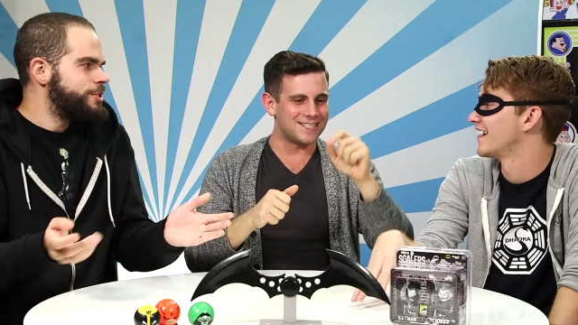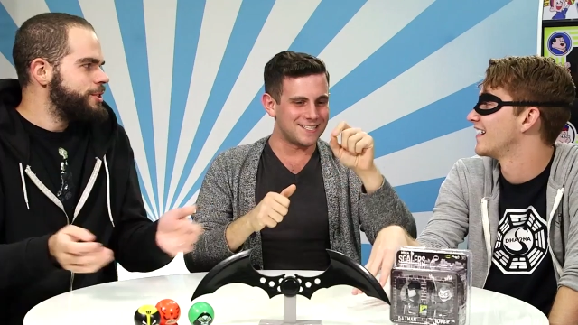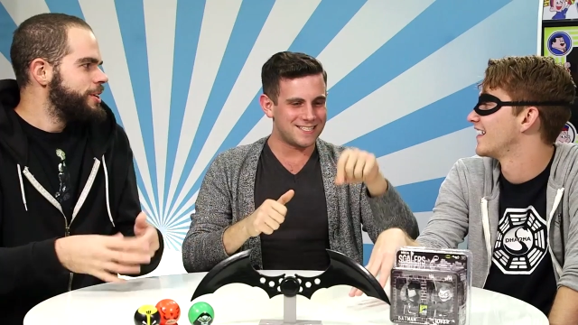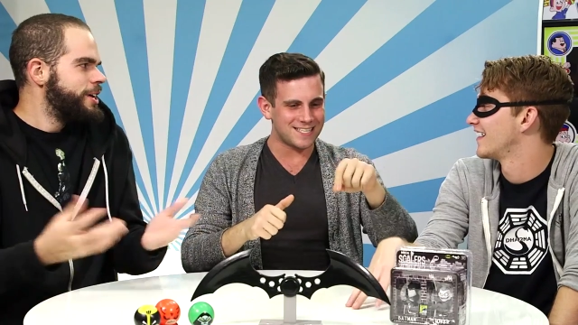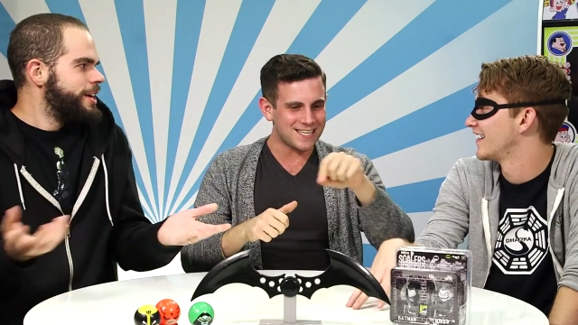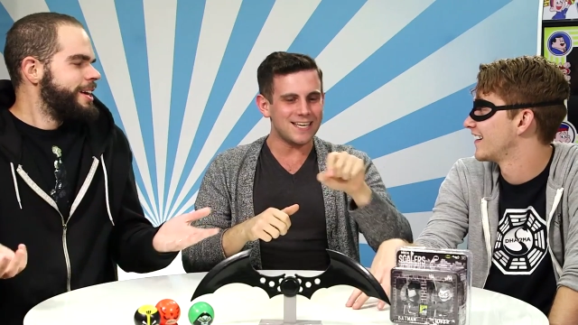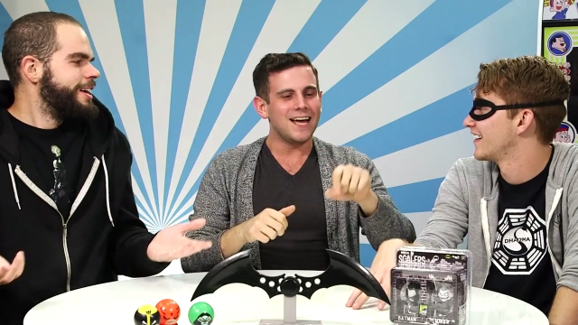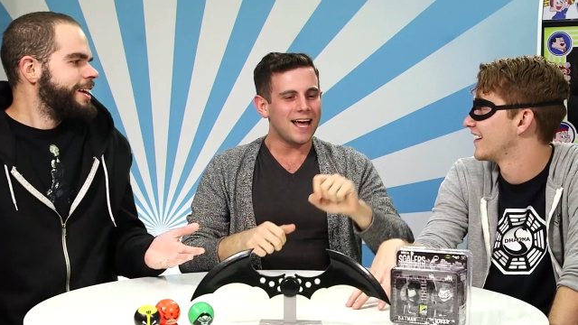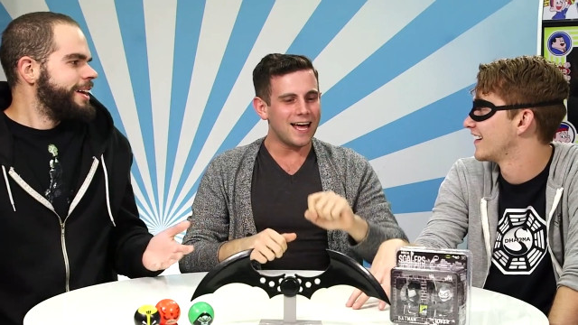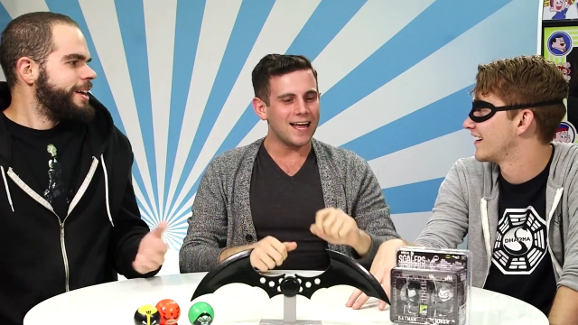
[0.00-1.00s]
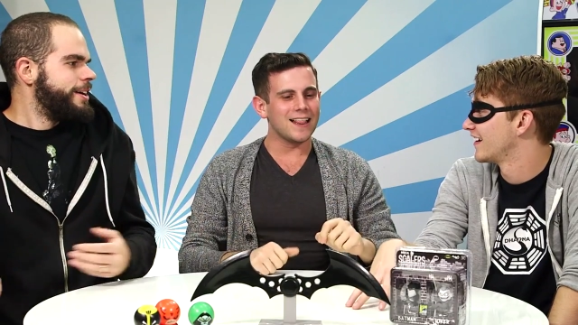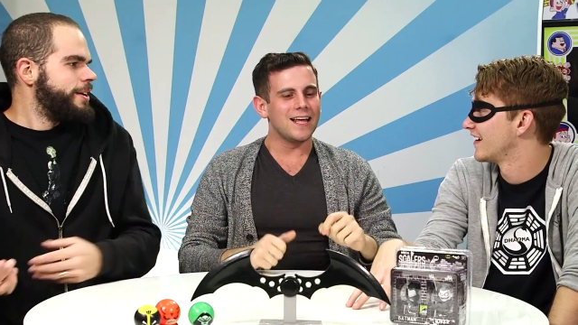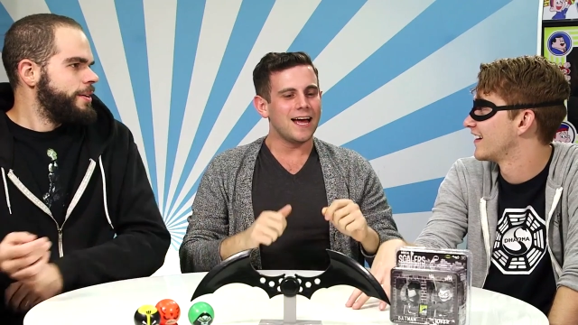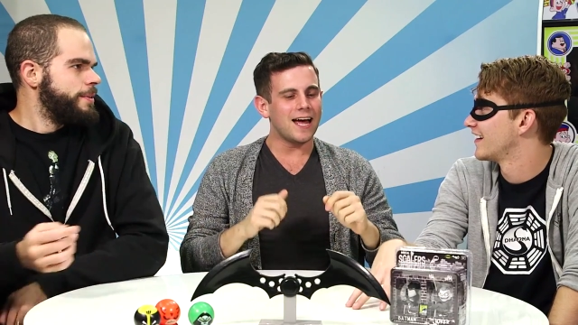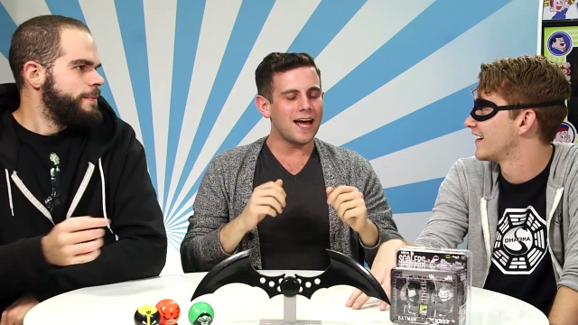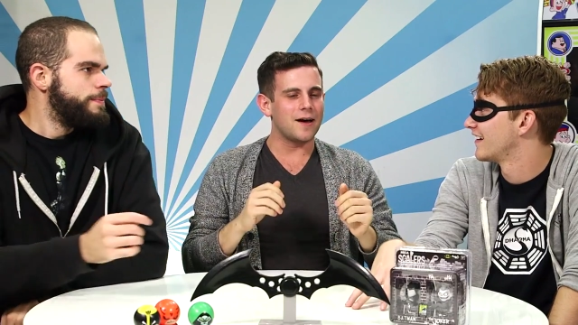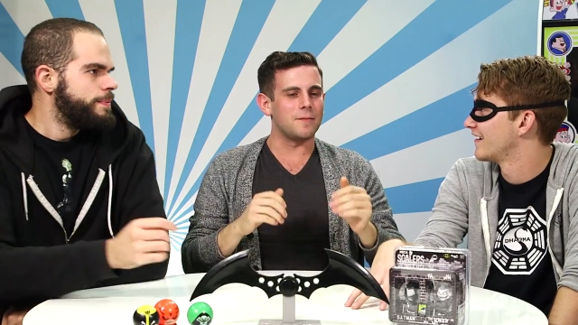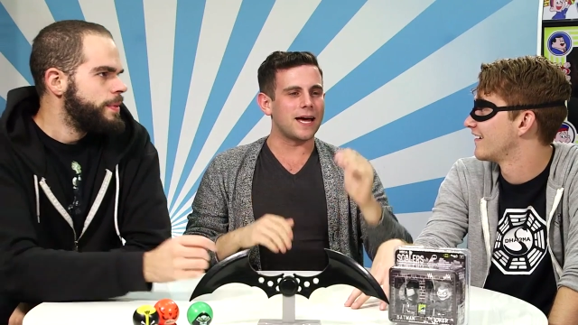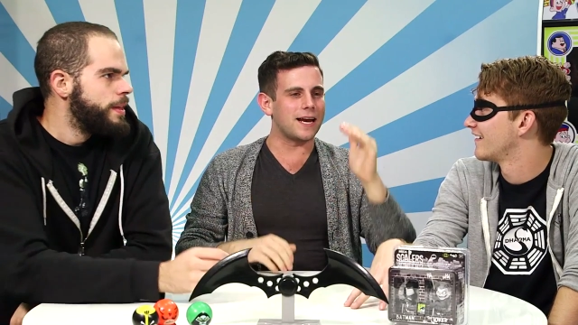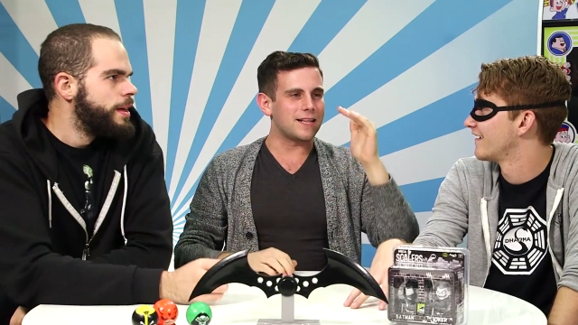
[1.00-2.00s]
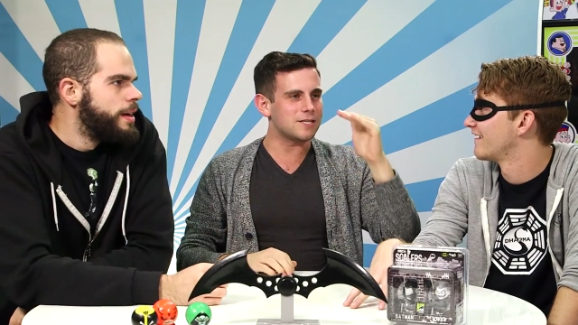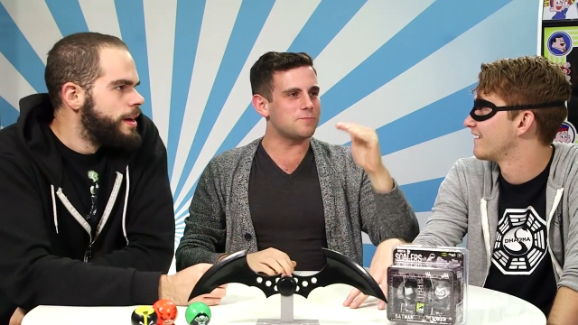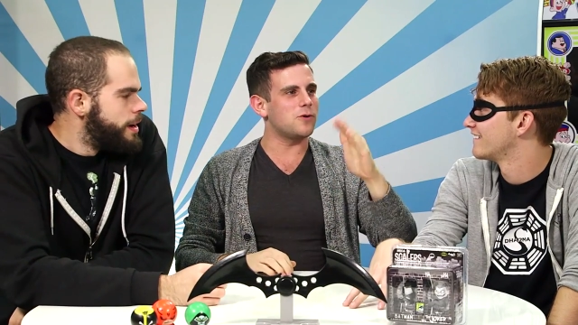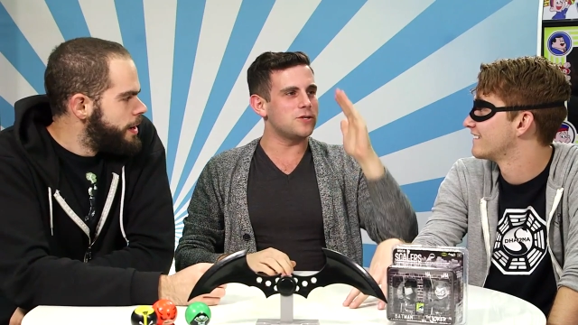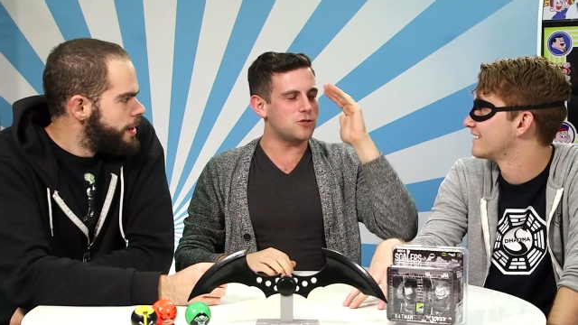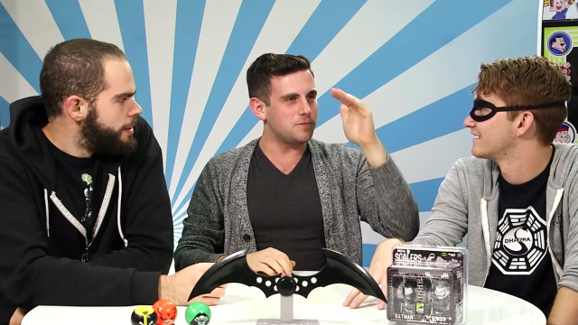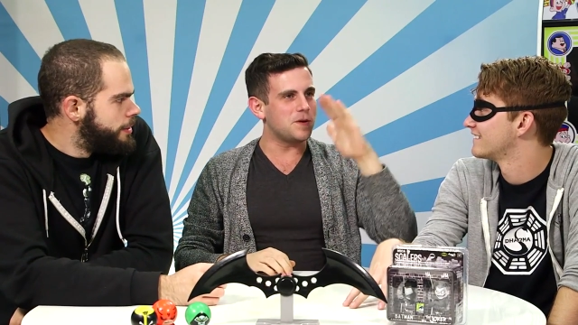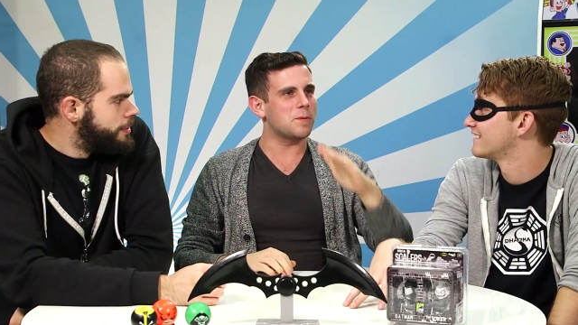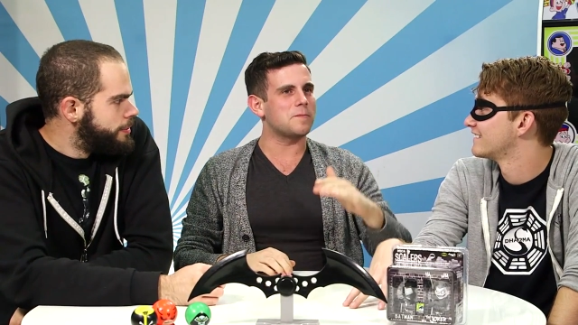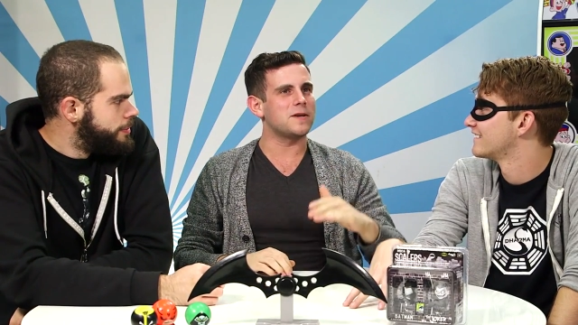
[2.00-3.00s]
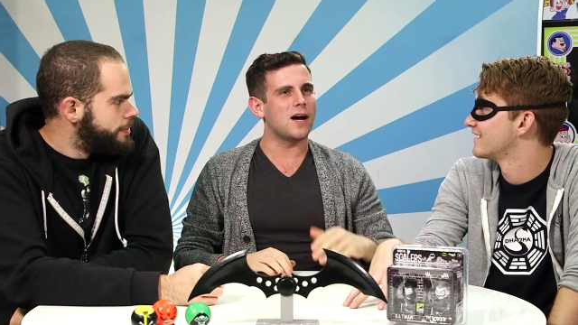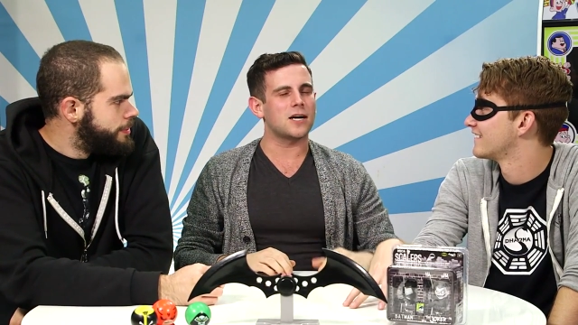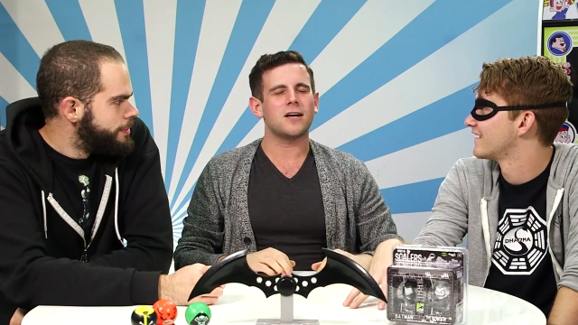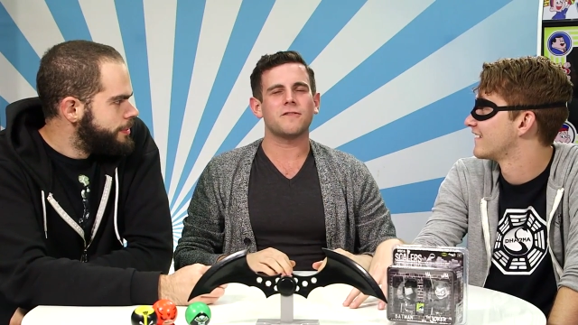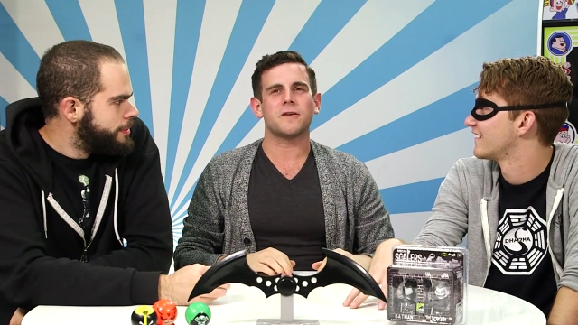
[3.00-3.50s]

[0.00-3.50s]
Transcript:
Speaker 1: it's a C L M. CLM, and at this point, two people have been knocked off.